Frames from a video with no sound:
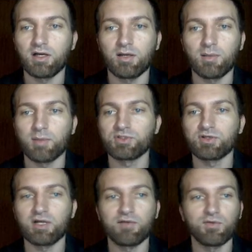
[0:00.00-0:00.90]
I'm
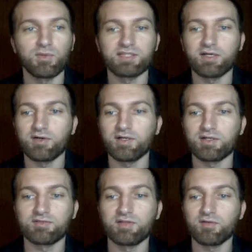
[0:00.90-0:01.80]
sure everyone's
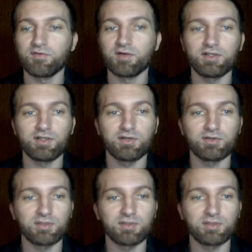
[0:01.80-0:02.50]
area are different.